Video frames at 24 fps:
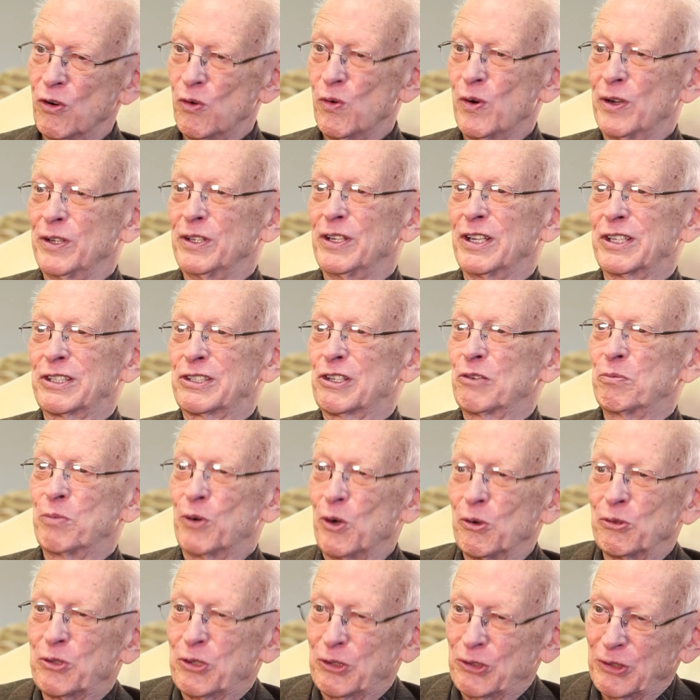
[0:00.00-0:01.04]
one has
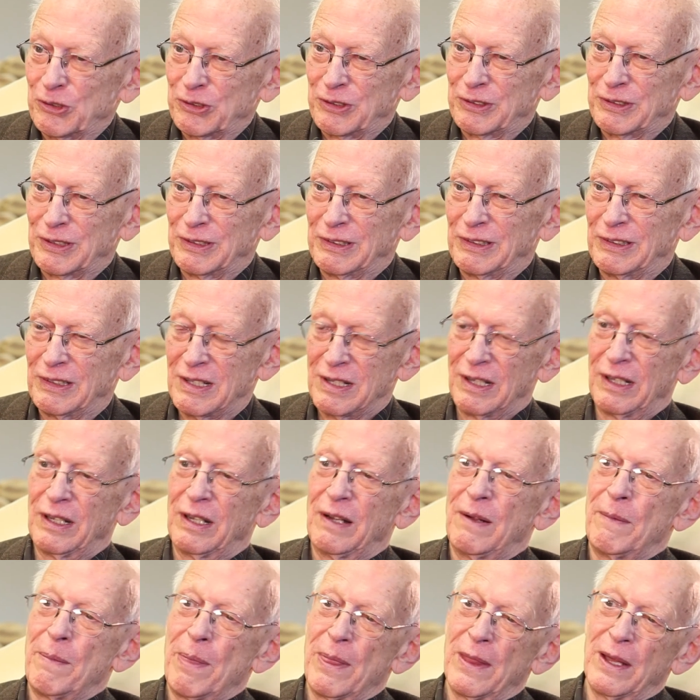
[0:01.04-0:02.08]
approached us.
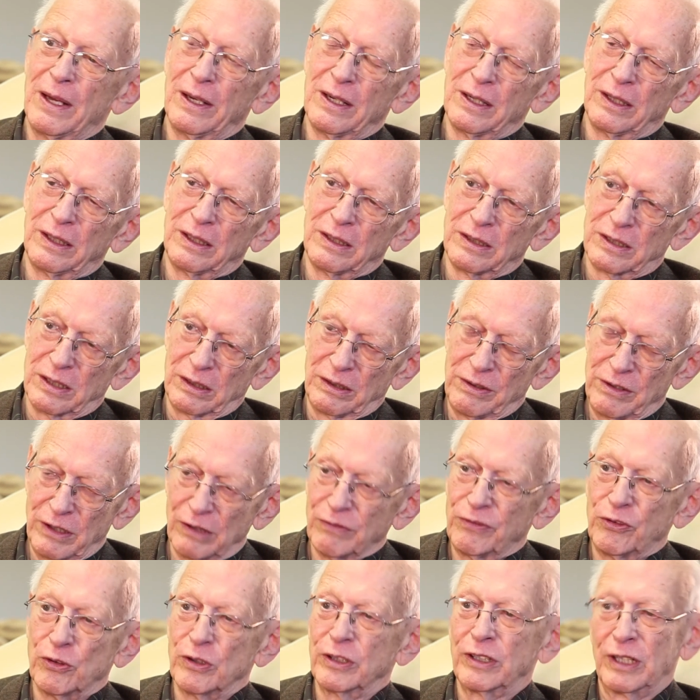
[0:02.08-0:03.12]
And he said,
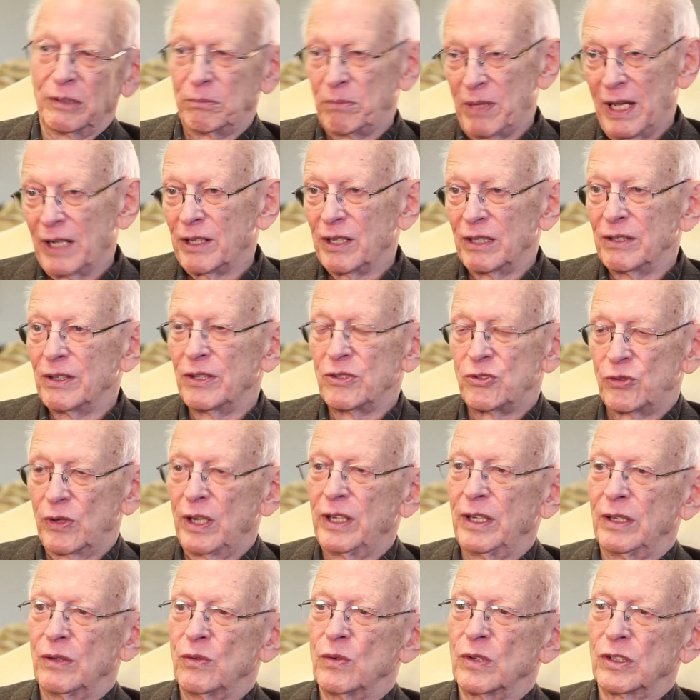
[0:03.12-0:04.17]
therefore, get back on the
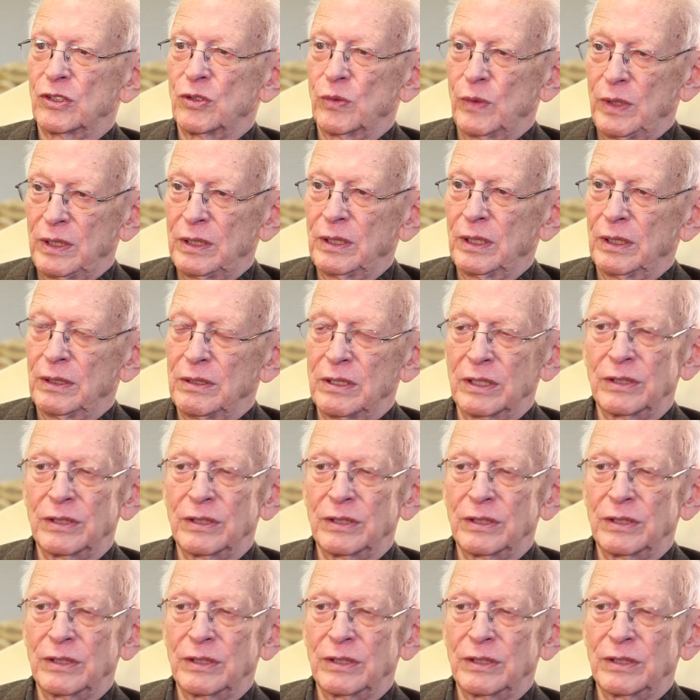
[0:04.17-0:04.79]
train, which we did.